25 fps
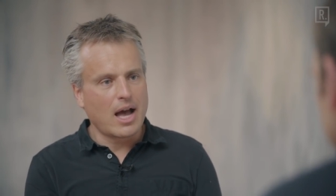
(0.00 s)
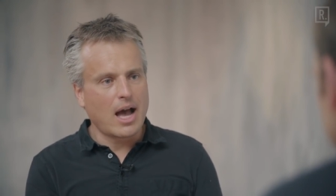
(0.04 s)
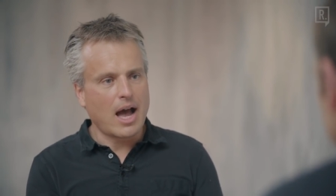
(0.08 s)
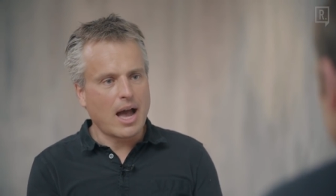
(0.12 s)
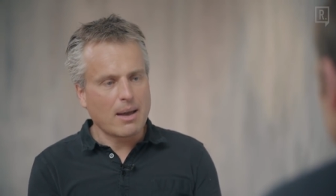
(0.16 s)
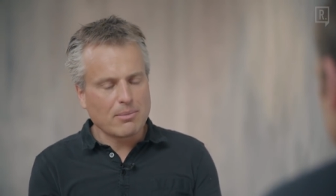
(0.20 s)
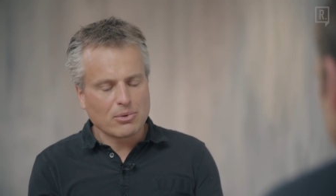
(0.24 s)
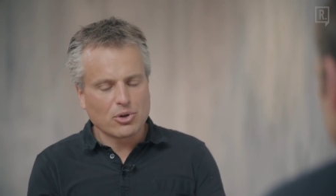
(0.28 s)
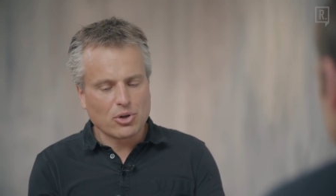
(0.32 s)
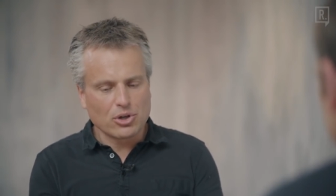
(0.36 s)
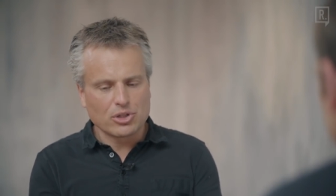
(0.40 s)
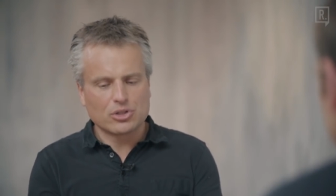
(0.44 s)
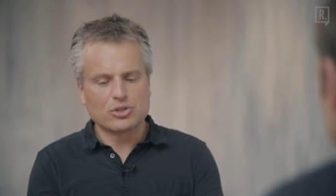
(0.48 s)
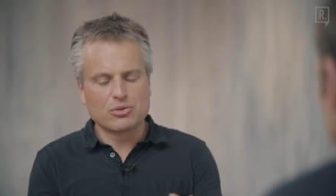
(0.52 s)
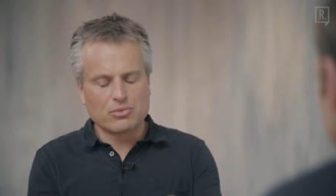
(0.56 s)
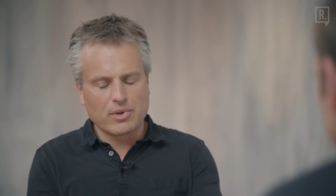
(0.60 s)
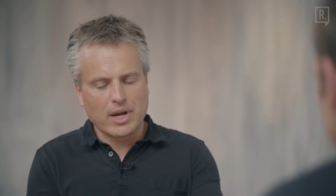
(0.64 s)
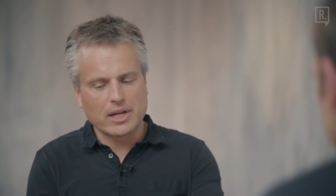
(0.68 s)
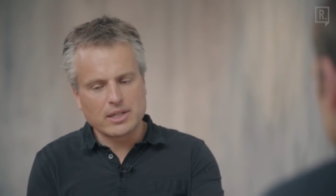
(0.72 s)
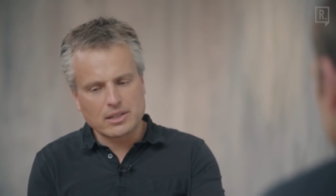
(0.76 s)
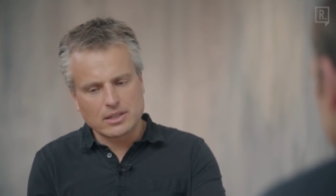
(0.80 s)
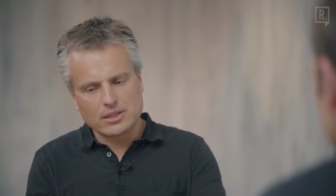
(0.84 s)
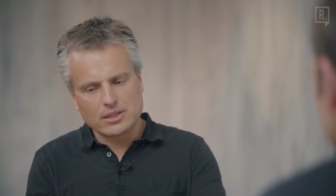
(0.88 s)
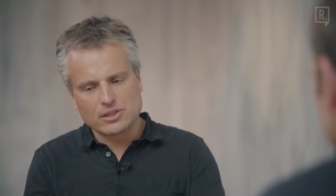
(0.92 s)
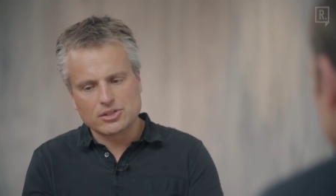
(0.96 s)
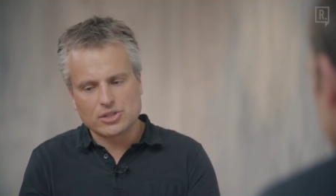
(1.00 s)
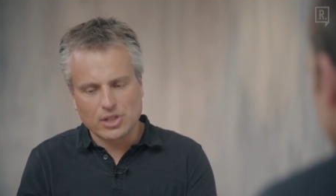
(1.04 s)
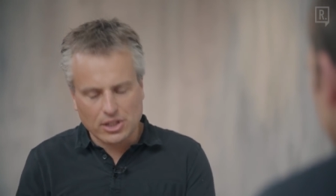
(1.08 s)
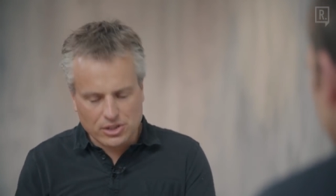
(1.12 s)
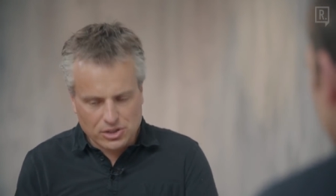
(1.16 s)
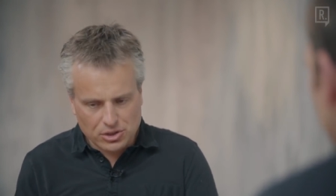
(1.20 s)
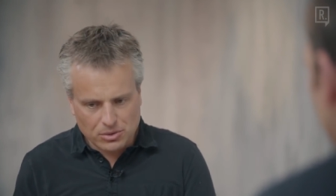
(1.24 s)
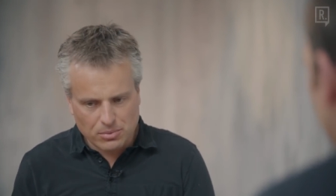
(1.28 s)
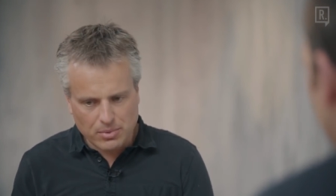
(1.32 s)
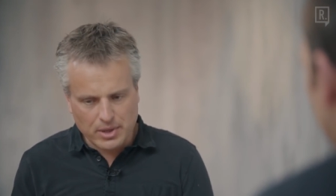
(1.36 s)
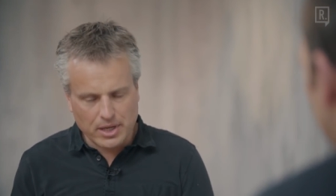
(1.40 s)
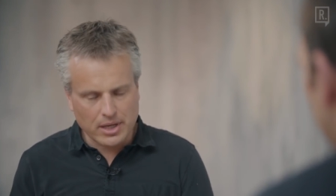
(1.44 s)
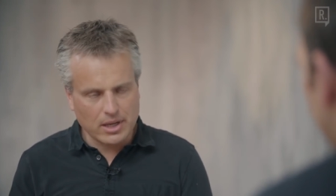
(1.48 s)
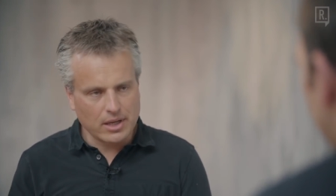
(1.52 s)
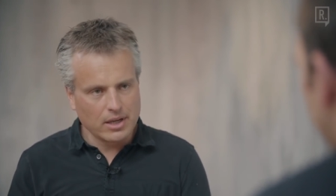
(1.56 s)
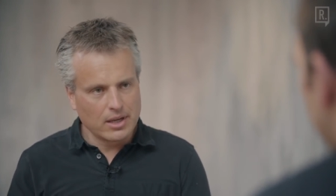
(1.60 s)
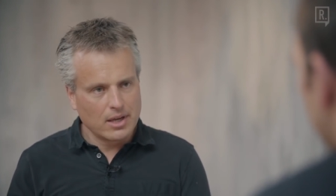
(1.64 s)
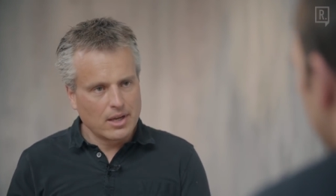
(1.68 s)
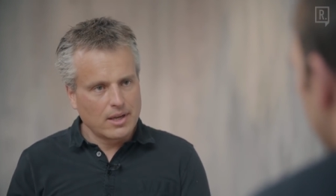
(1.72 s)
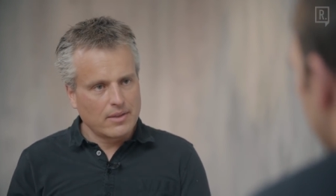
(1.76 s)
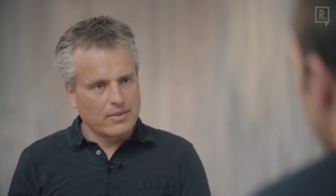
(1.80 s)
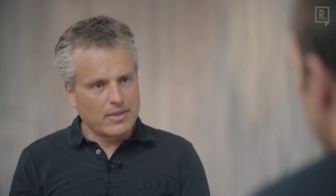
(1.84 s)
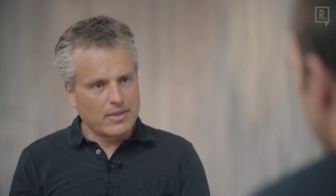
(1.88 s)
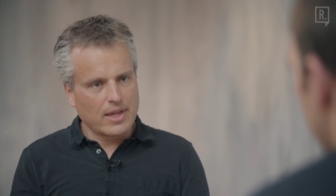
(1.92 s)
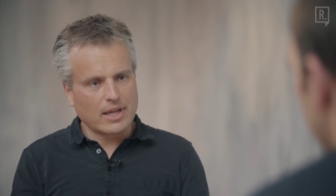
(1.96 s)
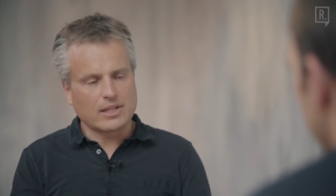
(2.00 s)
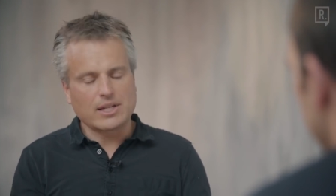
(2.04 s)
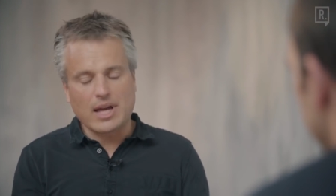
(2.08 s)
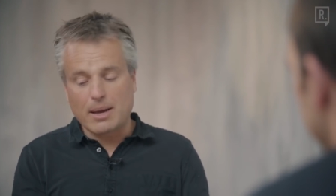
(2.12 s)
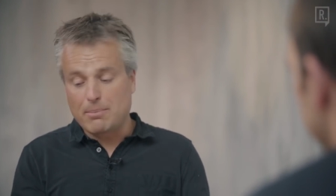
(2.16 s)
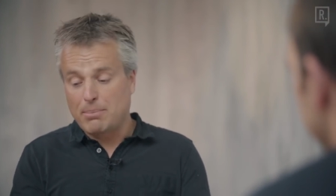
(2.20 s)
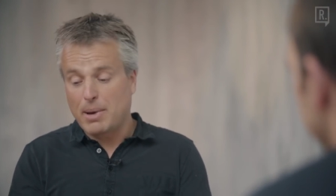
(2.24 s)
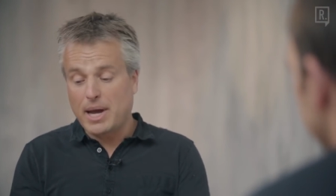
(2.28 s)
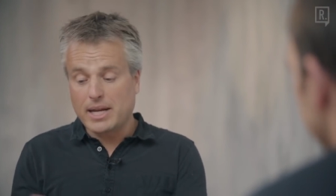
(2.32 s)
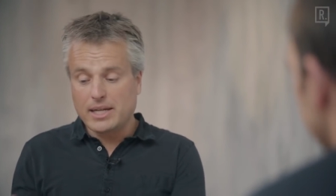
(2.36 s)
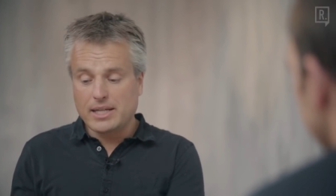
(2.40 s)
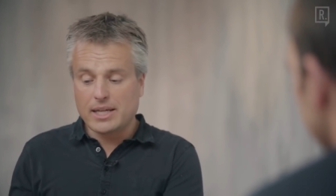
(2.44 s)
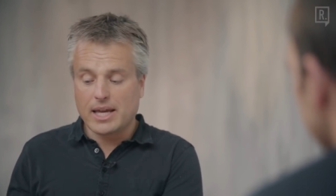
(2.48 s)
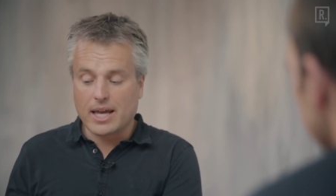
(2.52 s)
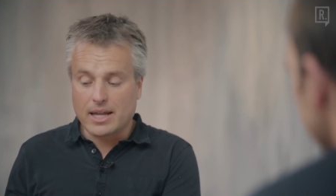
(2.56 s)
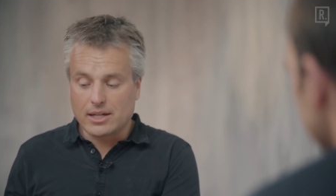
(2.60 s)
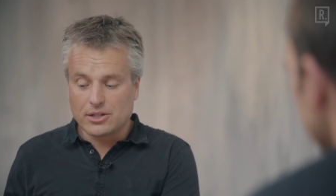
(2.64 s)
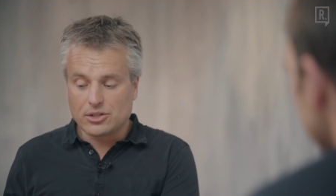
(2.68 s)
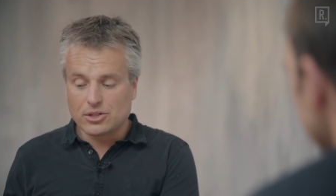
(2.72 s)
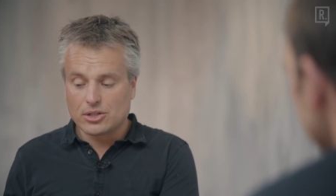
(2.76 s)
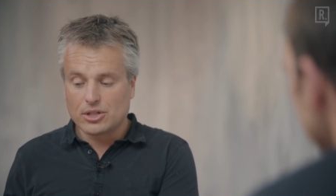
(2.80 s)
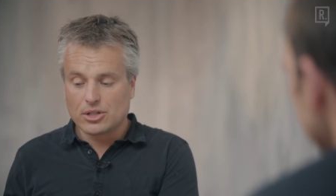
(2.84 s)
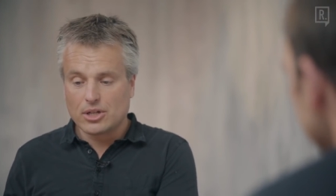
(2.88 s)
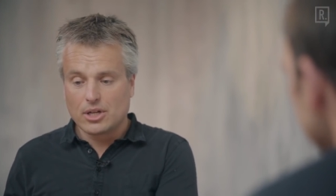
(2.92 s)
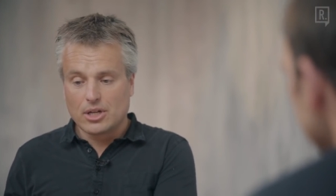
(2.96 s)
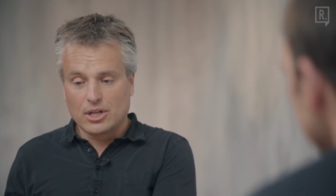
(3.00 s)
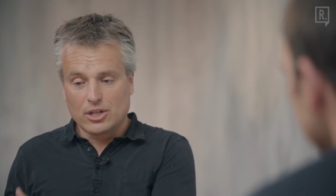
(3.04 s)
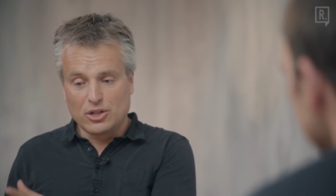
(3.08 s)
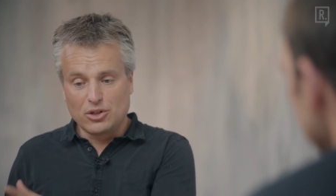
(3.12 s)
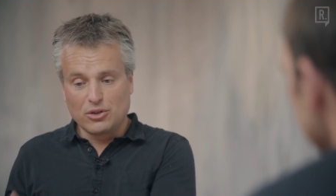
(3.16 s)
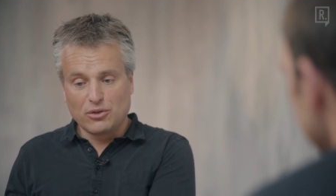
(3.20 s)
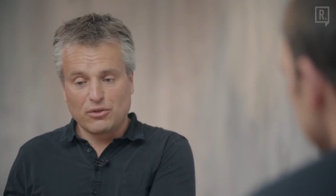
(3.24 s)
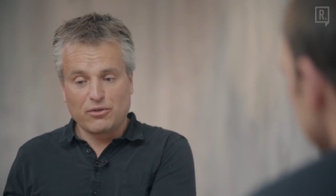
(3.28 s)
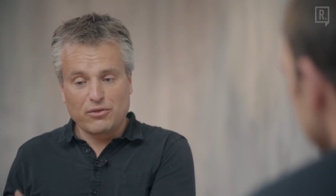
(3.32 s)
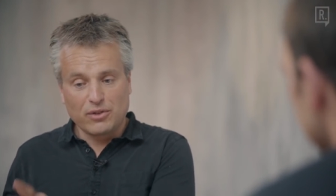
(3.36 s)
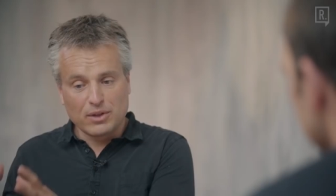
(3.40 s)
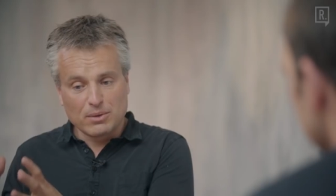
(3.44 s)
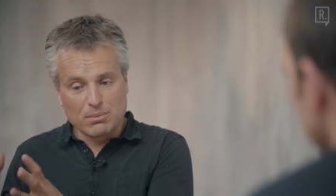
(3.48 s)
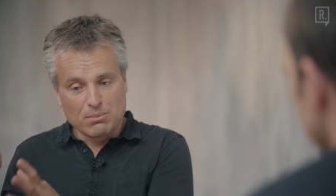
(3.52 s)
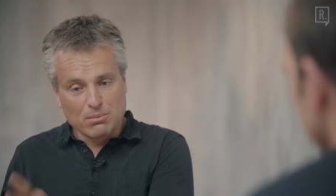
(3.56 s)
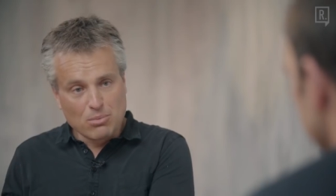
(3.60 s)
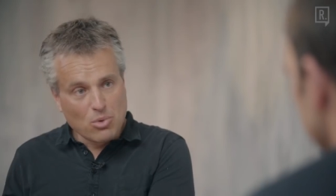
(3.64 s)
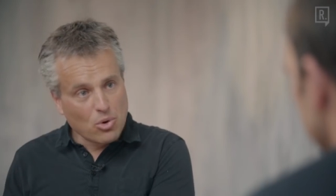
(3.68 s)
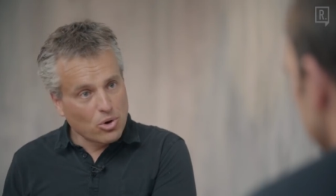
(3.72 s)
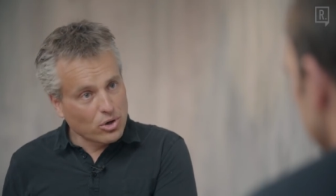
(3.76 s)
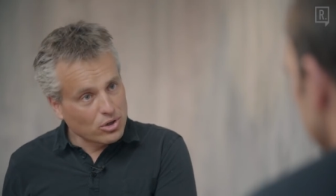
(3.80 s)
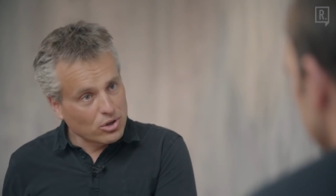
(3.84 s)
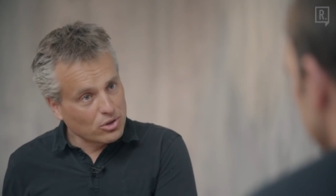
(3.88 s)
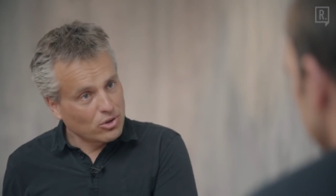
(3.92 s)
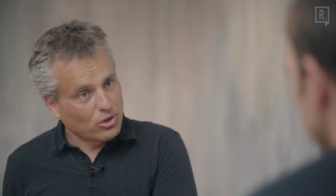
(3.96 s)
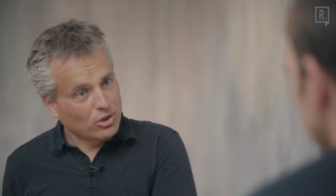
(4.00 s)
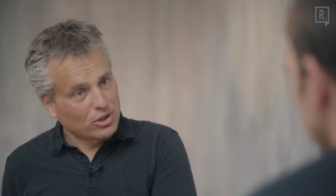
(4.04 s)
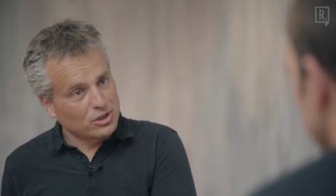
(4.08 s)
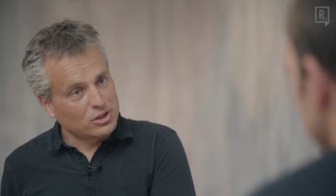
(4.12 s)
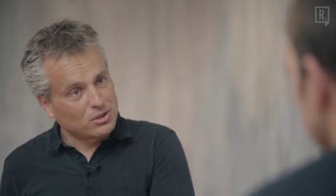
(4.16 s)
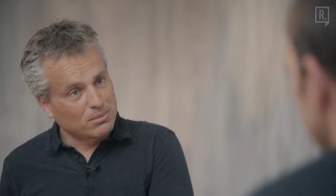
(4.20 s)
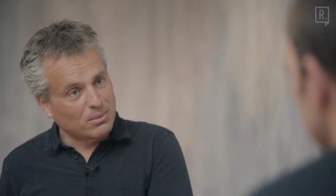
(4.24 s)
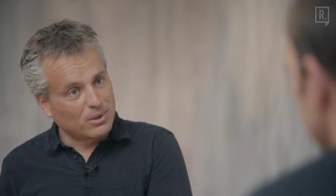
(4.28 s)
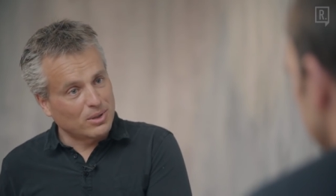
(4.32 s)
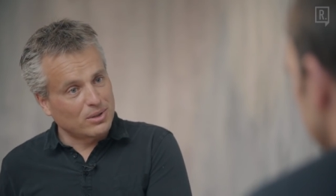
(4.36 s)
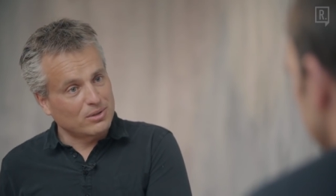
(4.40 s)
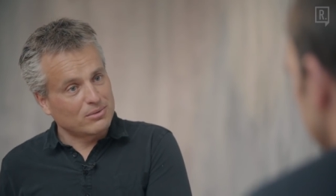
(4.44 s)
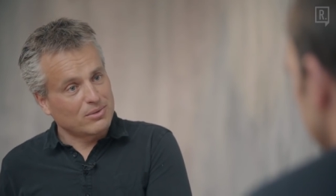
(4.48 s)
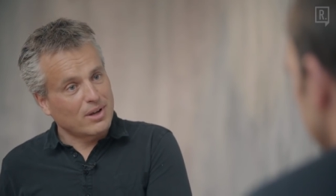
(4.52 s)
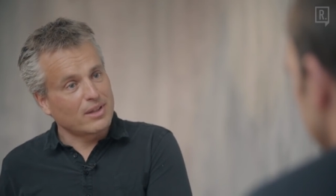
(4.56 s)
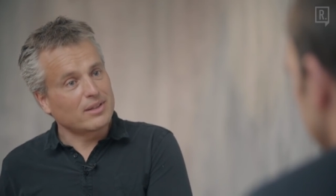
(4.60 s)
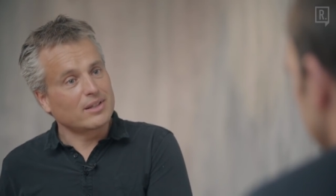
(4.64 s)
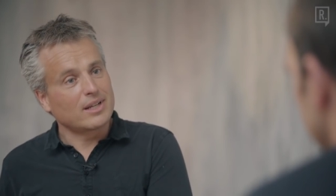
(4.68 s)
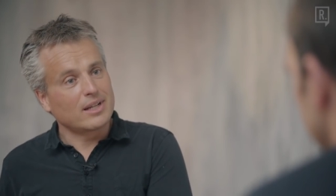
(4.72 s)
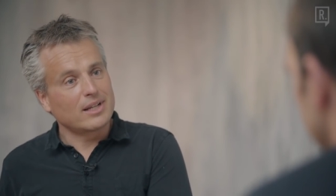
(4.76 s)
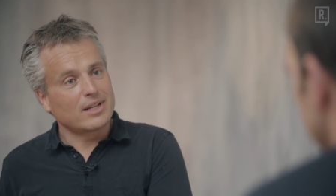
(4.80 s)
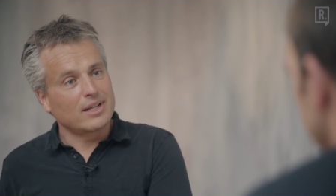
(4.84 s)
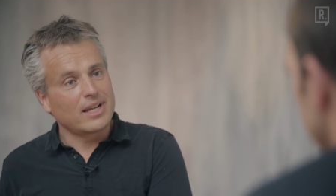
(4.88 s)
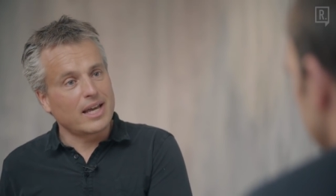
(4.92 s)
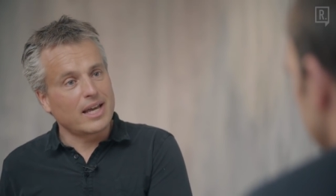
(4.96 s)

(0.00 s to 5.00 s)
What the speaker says: I'm going to write it in such a way that by the end, you feel more knowledgeable rather than